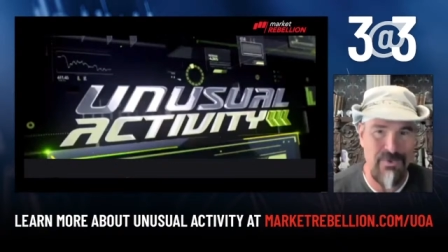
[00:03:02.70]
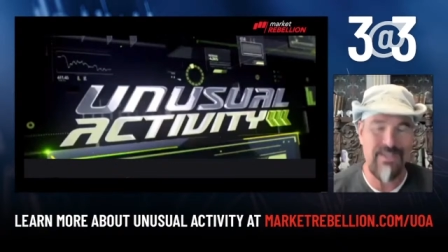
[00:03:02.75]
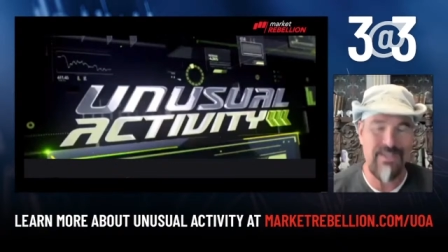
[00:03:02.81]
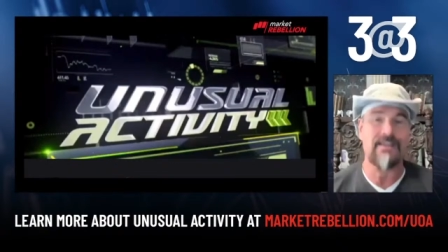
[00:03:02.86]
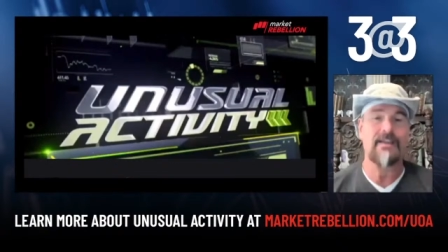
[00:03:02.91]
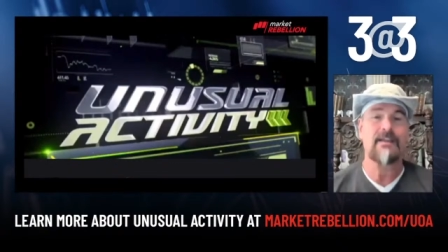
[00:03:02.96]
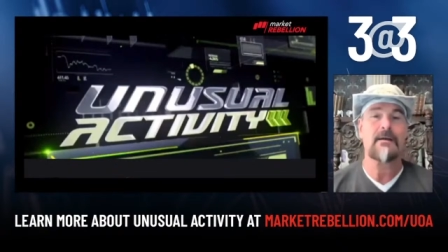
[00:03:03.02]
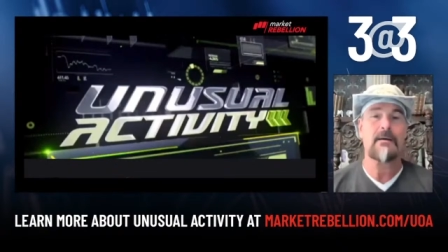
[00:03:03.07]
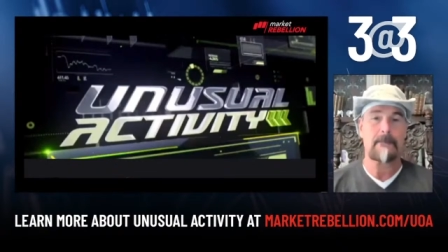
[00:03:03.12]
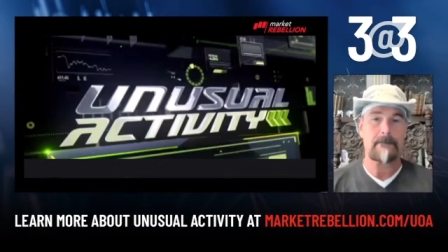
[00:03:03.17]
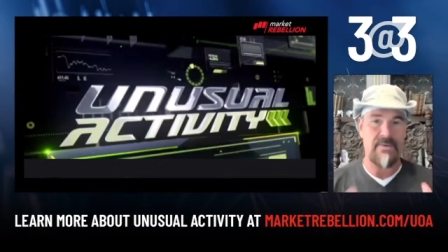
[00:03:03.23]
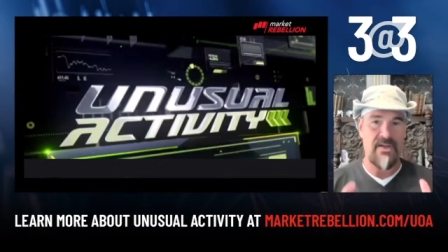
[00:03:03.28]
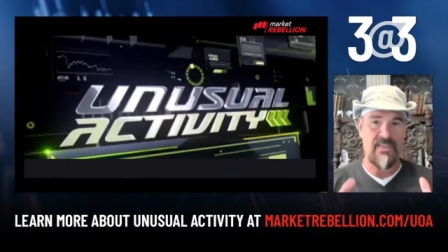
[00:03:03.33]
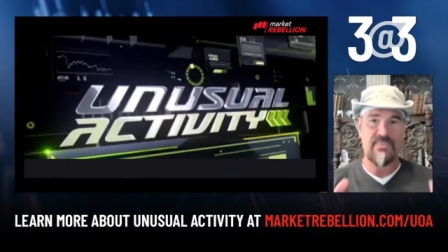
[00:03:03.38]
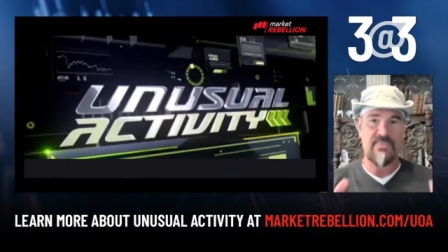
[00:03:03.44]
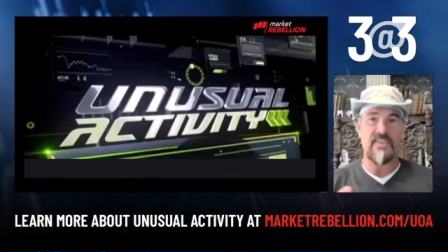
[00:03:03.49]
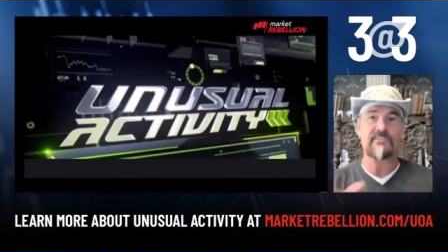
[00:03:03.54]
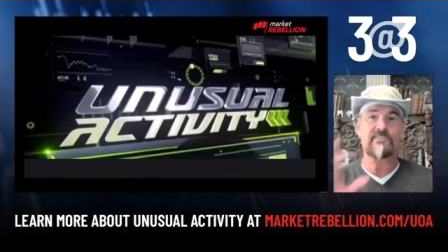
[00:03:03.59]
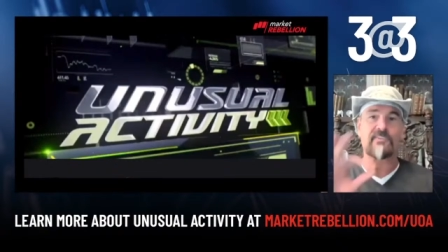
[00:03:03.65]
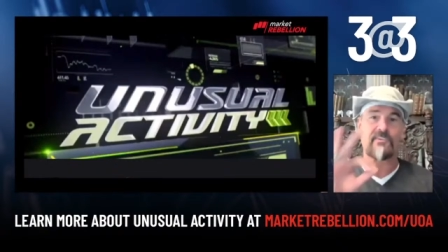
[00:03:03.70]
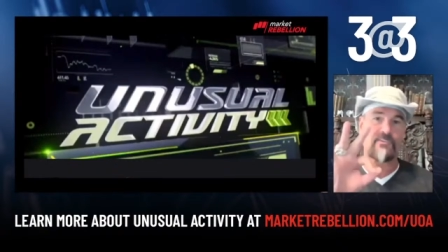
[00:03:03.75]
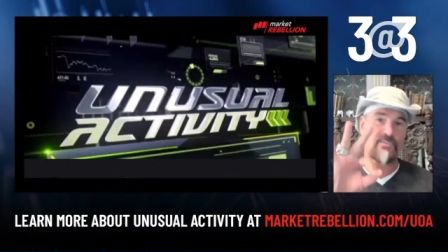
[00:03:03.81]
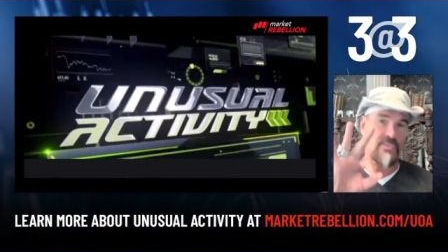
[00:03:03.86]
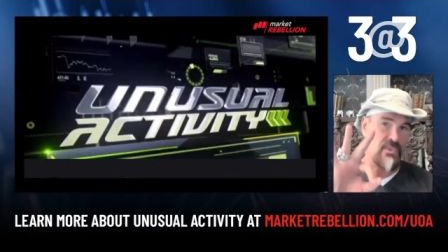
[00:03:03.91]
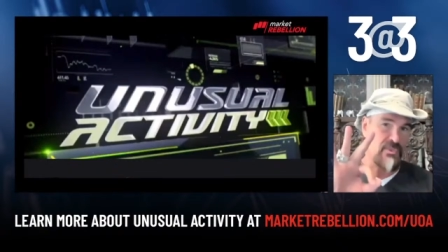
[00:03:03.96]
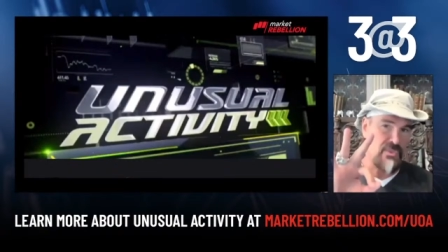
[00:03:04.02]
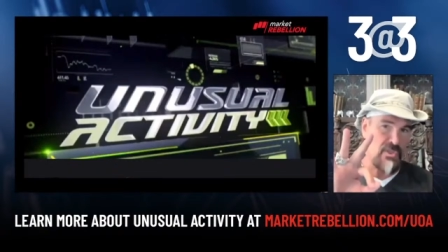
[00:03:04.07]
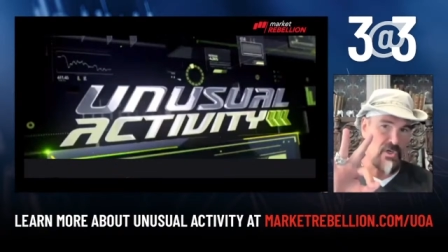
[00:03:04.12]
week but this
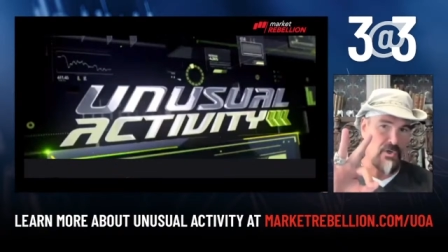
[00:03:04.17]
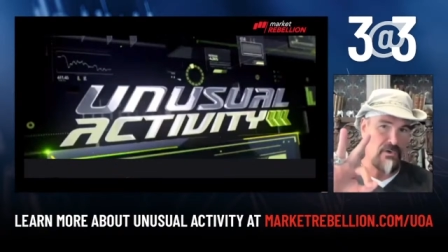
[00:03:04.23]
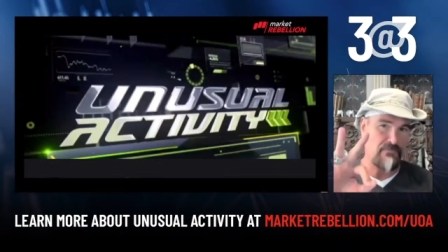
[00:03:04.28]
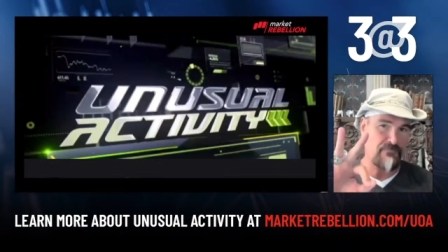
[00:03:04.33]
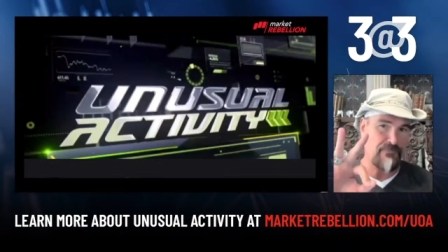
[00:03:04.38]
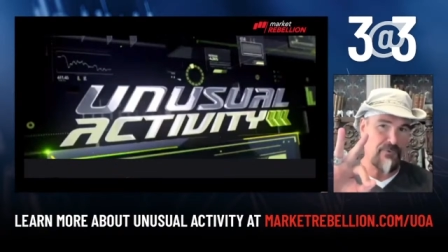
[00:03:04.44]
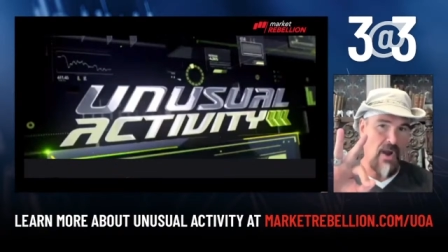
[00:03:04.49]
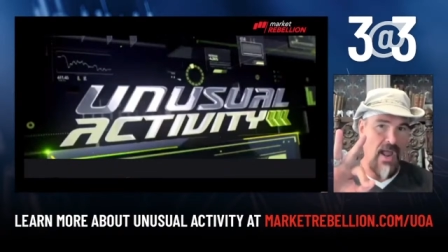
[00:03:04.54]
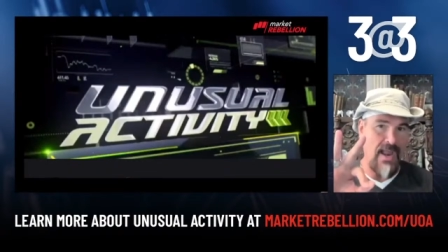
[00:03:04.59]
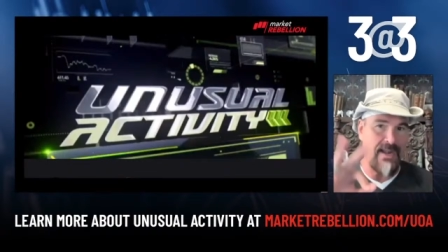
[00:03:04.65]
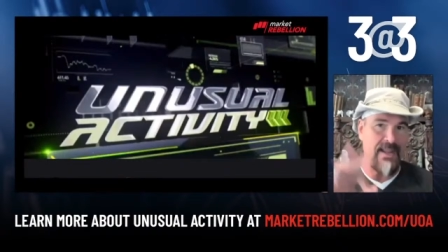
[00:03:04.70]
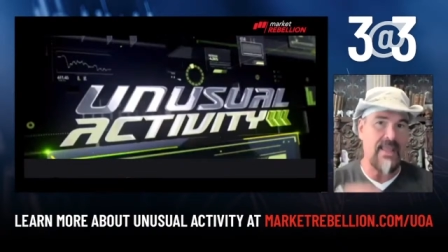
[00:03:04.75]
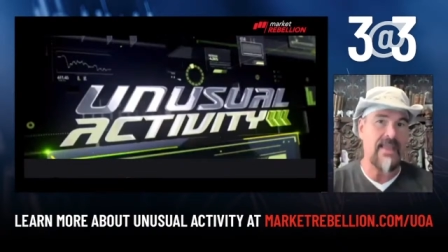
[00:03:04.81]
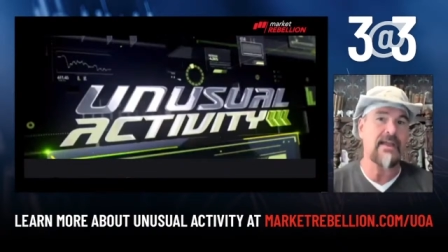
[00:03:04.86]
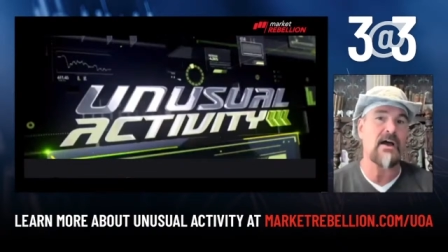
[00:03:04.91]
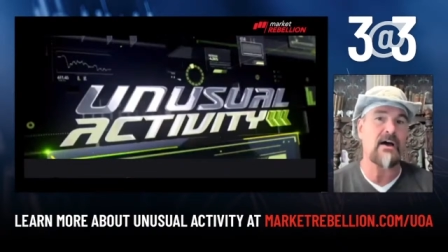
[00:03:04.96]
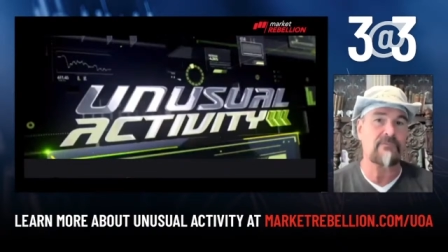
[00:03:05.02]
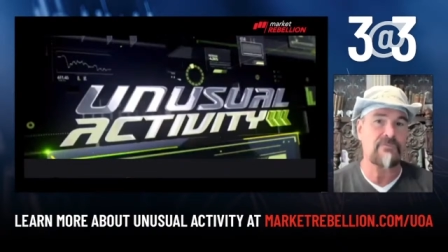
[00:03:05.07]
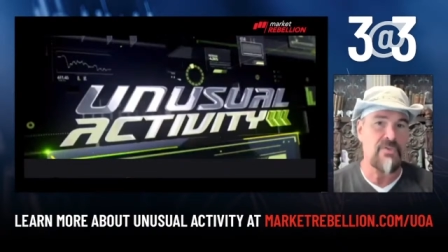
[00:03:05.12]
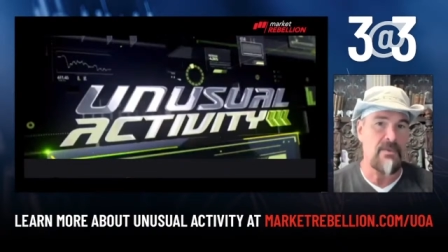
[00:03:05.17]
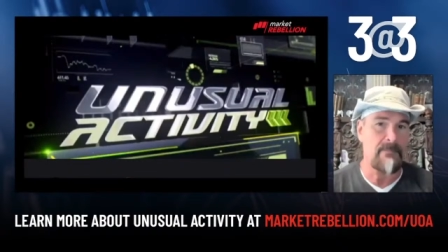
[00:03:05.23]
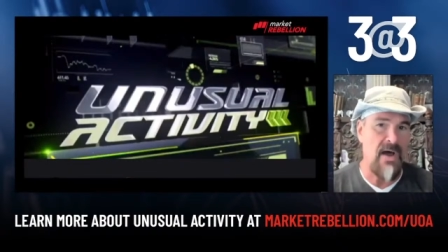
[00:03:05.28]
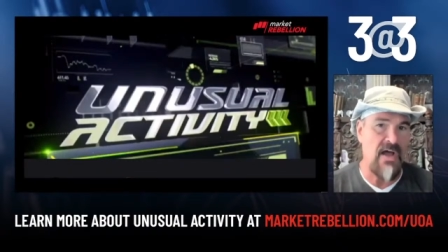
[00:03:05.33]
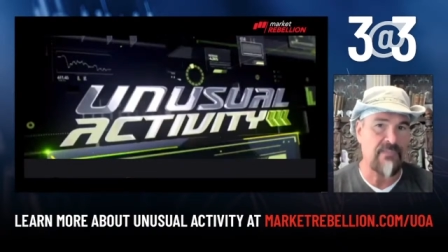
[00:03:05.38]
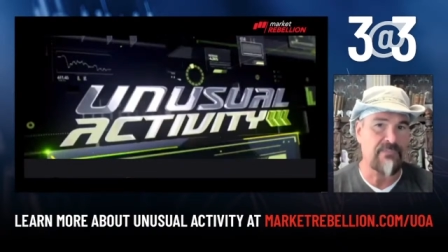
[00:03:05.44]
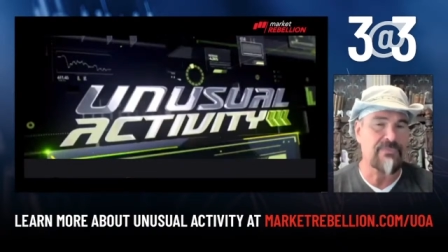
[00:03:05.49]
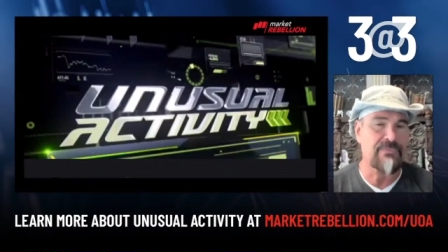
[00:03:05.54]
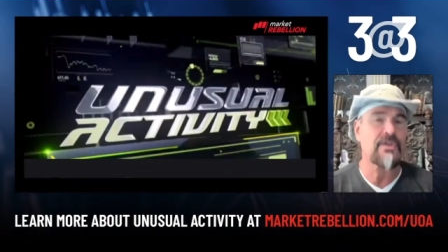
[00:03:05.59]
is the third Friday of the
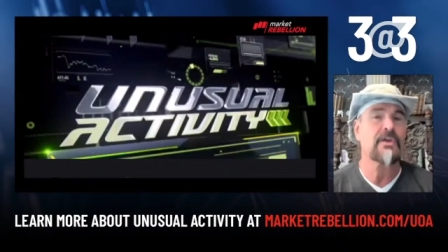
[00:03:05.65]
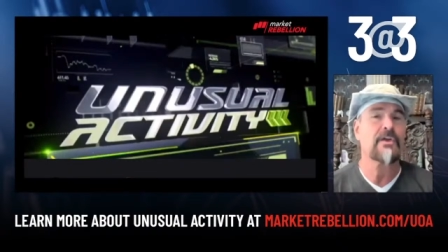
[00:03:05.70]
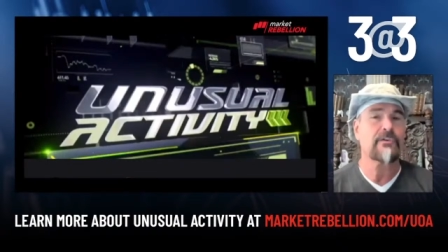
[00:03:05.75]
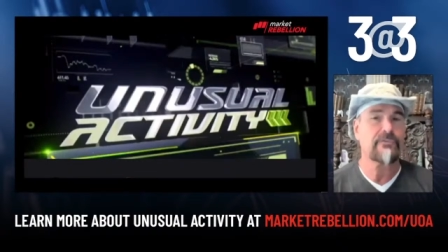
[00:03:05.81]
month.